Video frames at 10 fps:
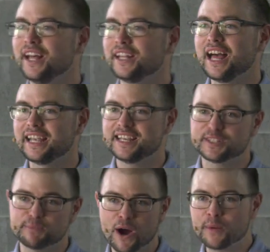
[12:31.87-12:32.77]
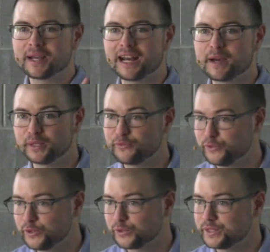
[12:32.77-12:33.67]
like his mom got up at the
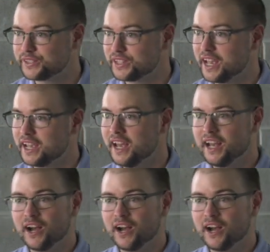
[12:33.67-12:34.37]
funeral and say,